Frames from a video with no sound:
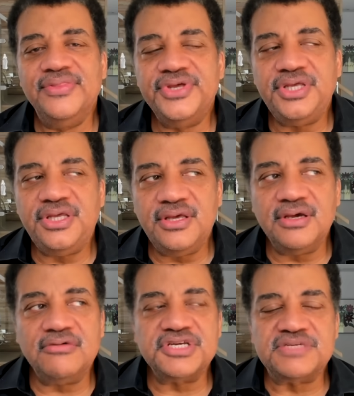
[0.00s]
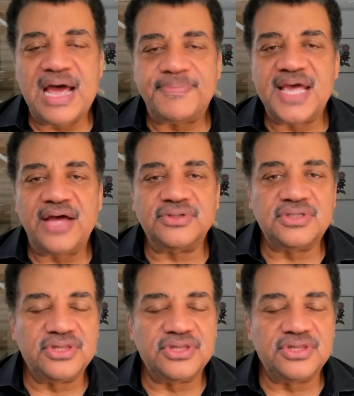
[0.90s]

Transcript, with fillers: the year is mapped out to